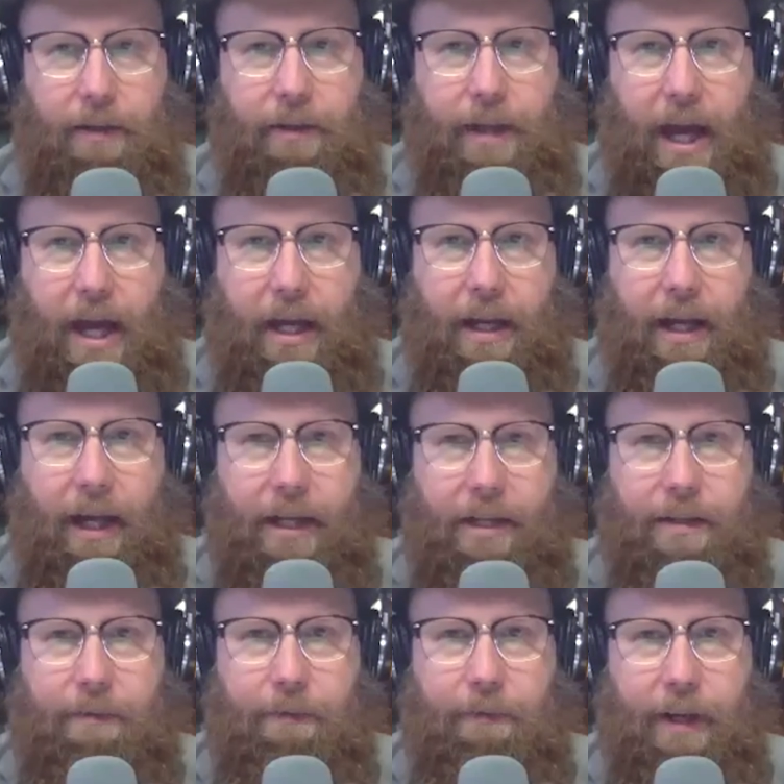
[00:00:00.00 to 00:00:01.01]
that
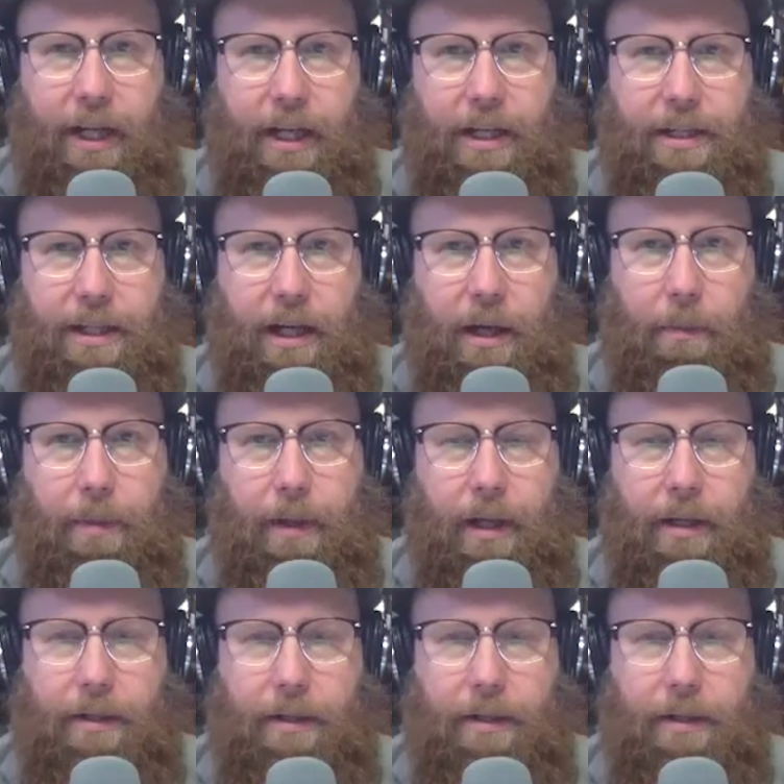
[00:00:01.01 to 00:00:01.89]
has freed us up